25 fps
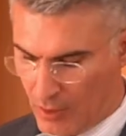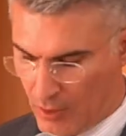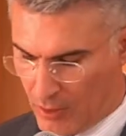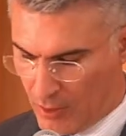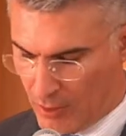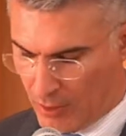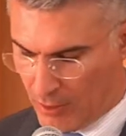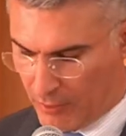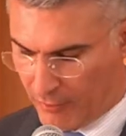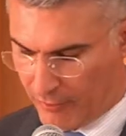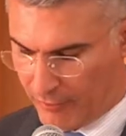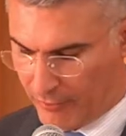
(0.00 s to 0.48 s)

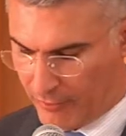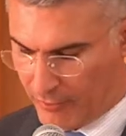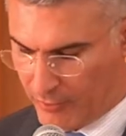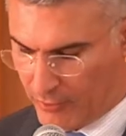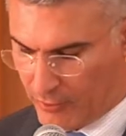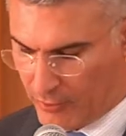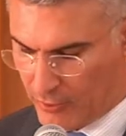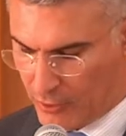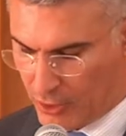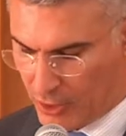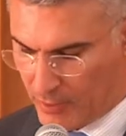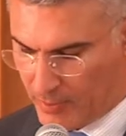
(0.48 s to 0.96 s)
of
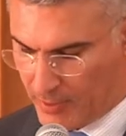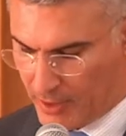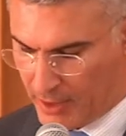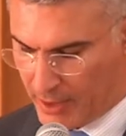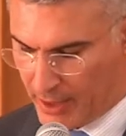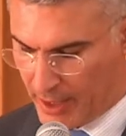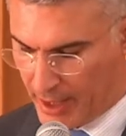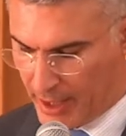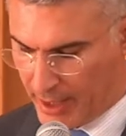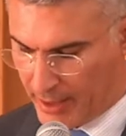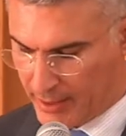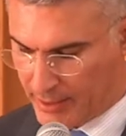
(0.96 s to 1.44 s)

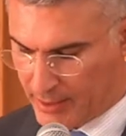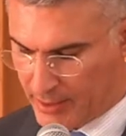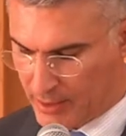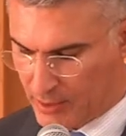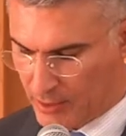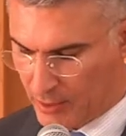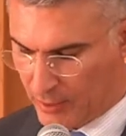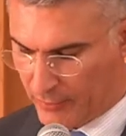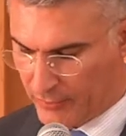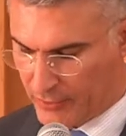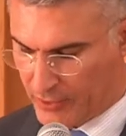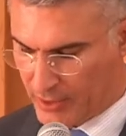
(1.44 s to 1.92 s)
European
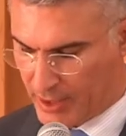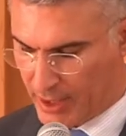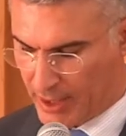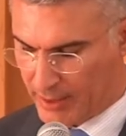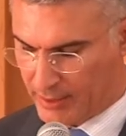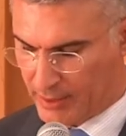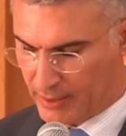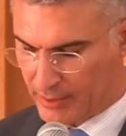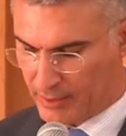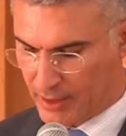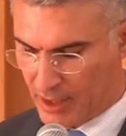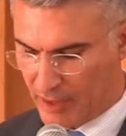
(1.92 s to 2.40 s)
Heads of
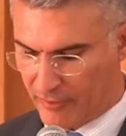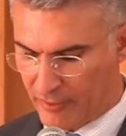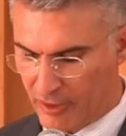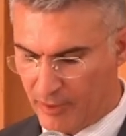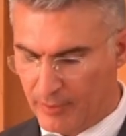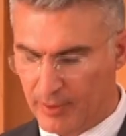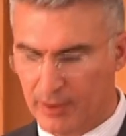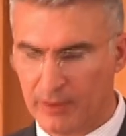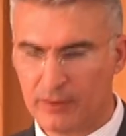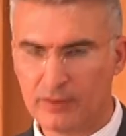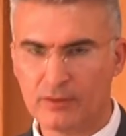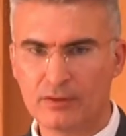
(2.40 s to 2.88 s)
State and
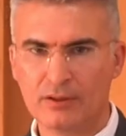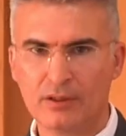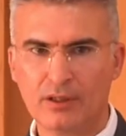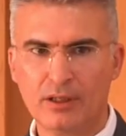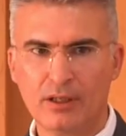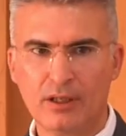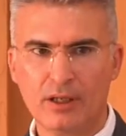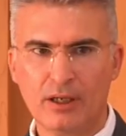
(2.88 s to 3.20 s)
Government